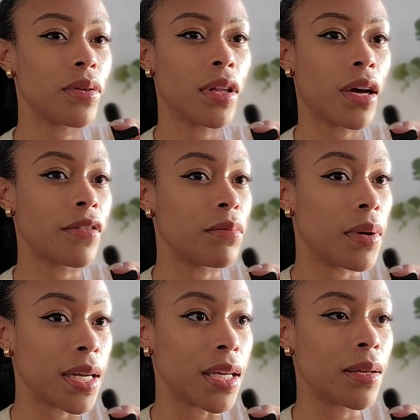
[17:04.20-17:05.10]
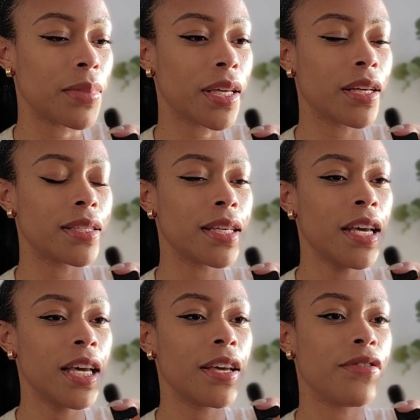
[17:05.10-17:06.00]
you a lot of money, because
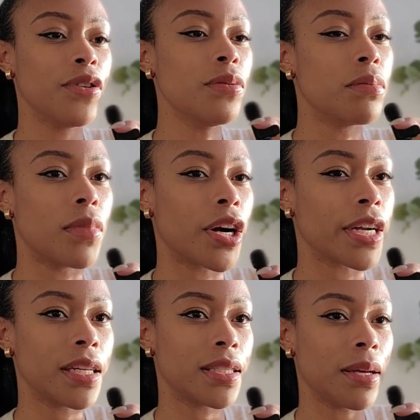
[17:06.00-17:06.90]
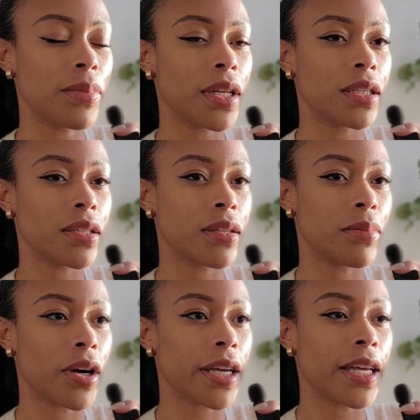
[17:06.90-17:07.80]
if you marketed something to the
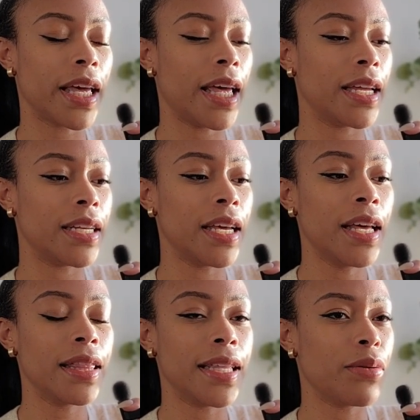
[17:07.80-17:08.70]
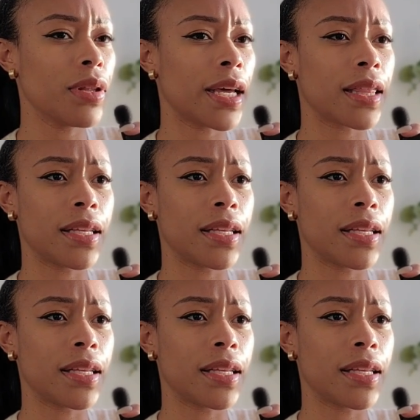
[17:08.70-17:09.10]
market and they were like,